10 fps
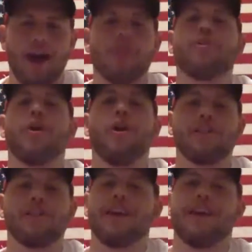I don't
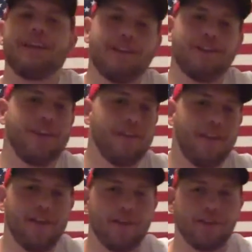call it a tank until they
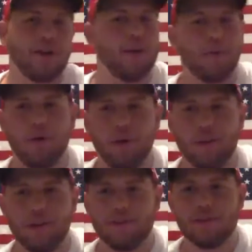let LaShawn McCoy
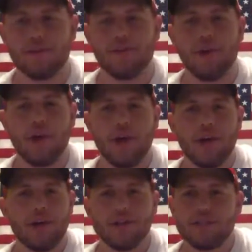leave too.
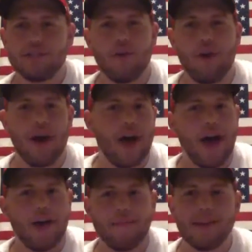So,
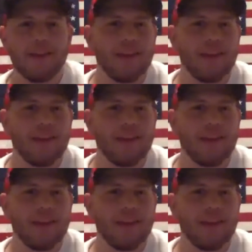I mean,